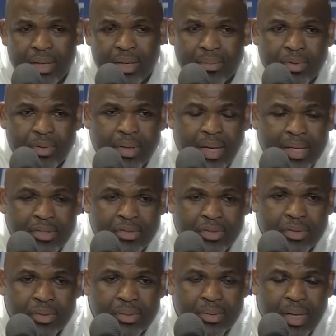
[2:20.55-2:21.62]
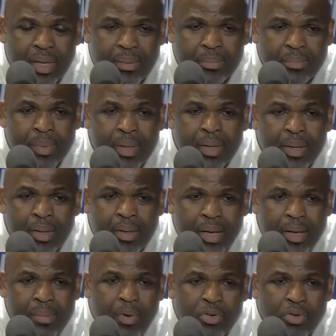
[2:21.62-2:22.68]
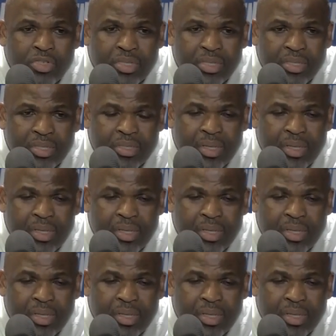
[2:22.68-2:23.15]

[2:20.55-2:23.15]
You got to emotions.